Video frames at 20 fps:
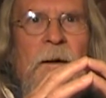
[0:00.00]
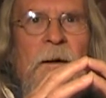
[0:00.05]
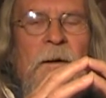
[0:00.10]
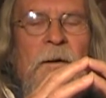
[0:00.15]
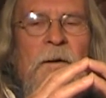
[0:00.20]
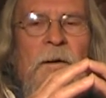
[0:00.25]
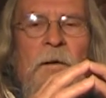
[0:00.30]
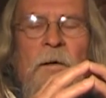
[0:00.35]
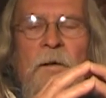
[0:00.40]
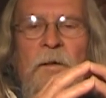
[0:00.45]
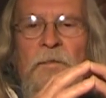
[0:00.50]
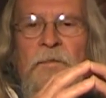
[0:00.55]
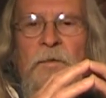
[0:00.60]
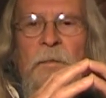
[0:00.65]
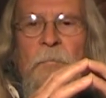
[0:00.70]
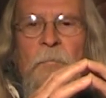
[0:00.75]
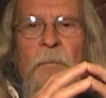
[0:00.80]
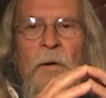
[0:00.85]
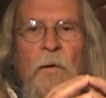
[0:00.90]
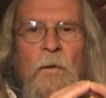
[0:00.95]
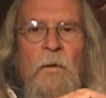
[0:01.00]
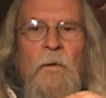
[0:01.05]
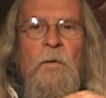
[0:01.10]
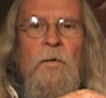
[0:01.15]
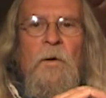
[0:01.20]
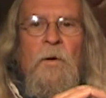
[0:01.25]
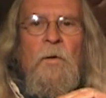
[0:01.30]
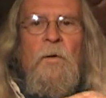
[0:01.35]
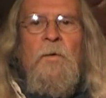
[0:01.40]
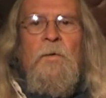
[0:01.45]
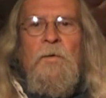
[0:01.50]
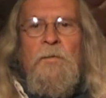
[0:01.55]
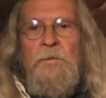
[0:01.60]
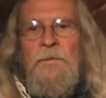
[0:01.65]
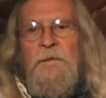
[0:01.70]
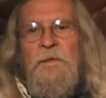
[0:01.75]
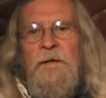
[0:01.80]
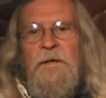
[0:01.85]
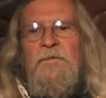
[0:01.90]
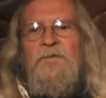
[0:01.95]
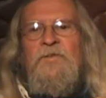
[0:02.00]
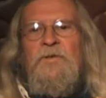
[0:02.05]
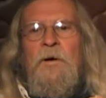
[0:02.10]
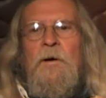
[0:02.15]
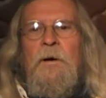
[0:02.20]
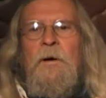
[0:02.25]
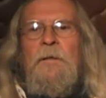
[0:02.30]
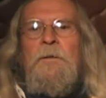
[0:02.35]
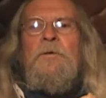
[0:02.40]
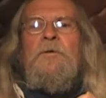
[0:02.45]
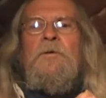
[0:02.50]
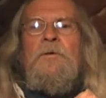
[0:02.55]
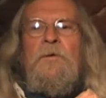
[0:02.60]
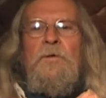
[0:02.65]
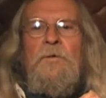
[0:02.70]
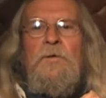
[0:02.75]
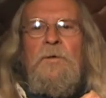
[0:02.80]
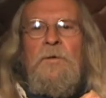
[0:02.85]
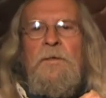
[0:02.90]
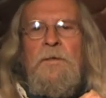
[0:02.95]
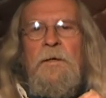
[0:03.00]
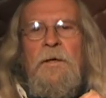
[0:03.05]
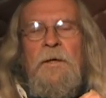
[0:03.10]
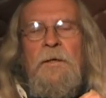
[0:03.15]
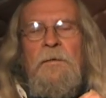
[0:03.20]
called the Moho Discontinuity.